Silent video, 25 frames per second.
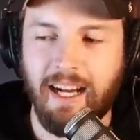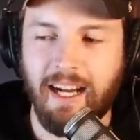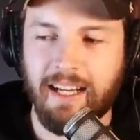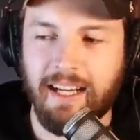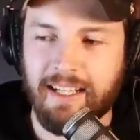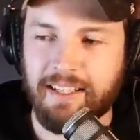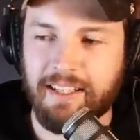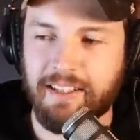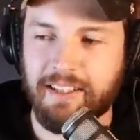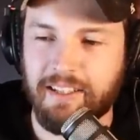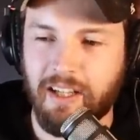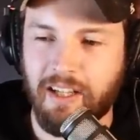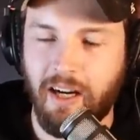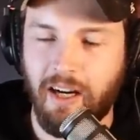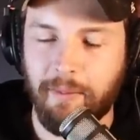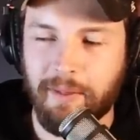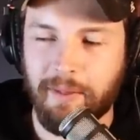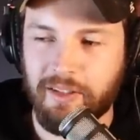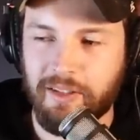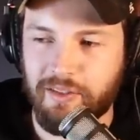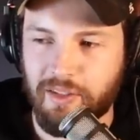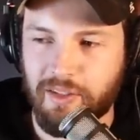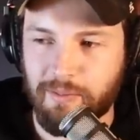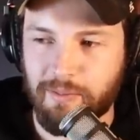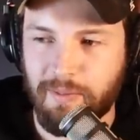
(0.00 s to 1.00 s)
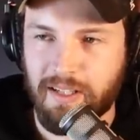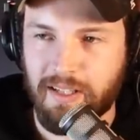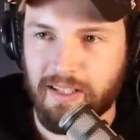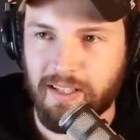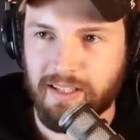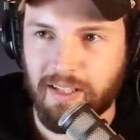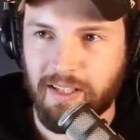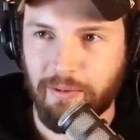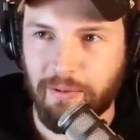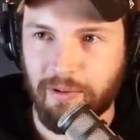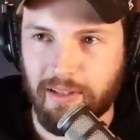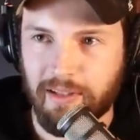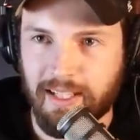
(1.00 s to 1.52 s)
uh, in the comments just
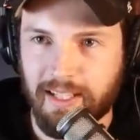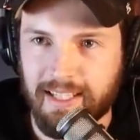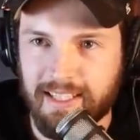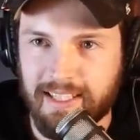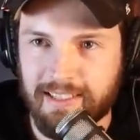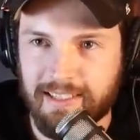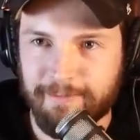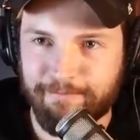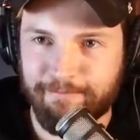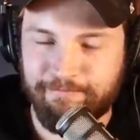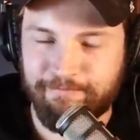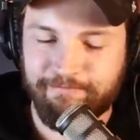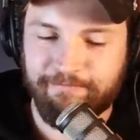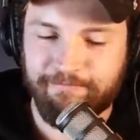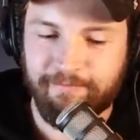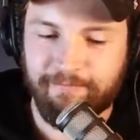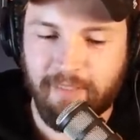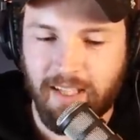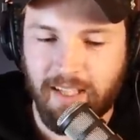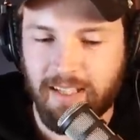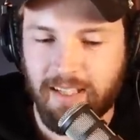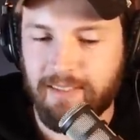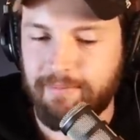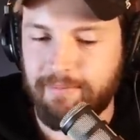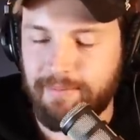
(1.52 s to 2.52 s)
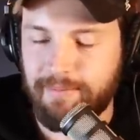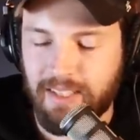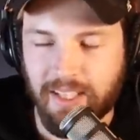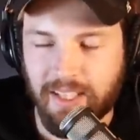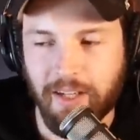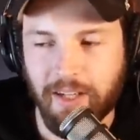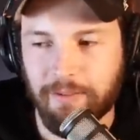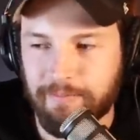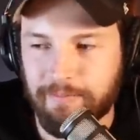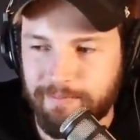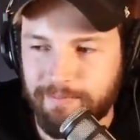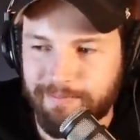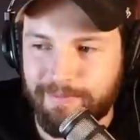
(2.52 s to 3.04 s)
because they were like,
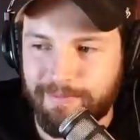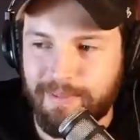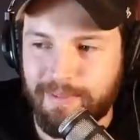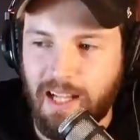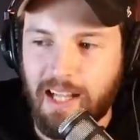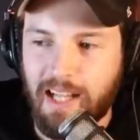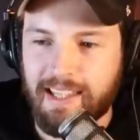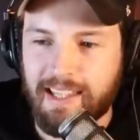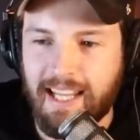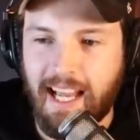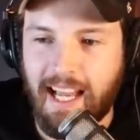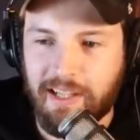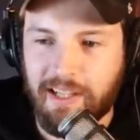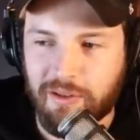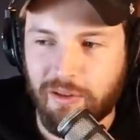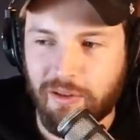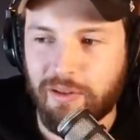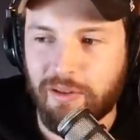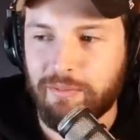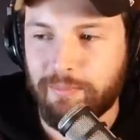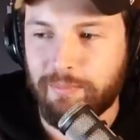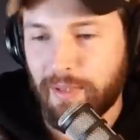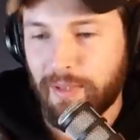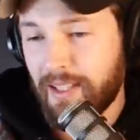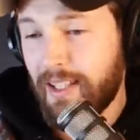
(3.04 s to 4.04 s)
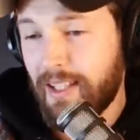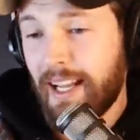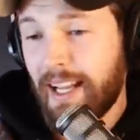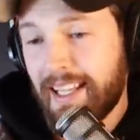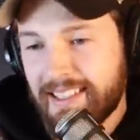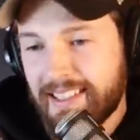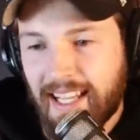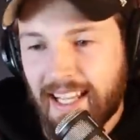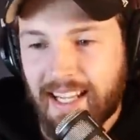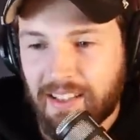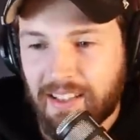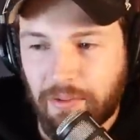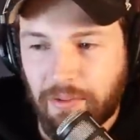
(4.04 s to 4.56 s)
you know, not the asshole, but
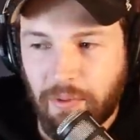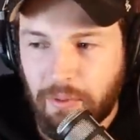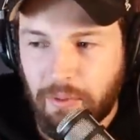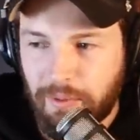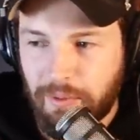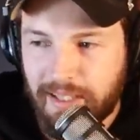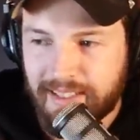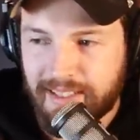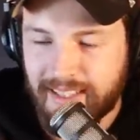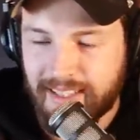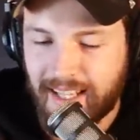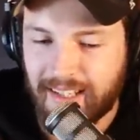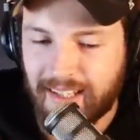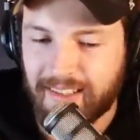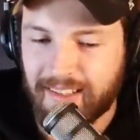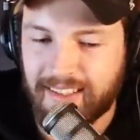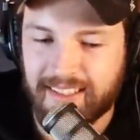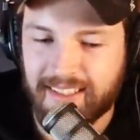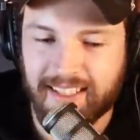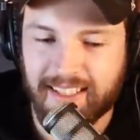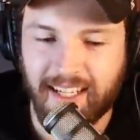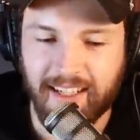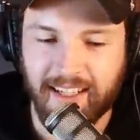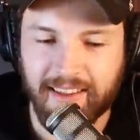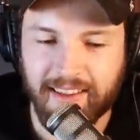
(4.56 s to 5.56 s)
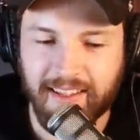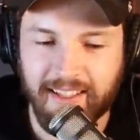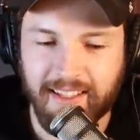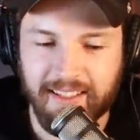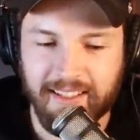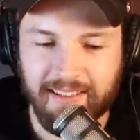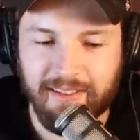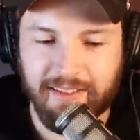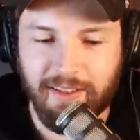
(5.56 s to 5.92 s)
exactly what we said kind of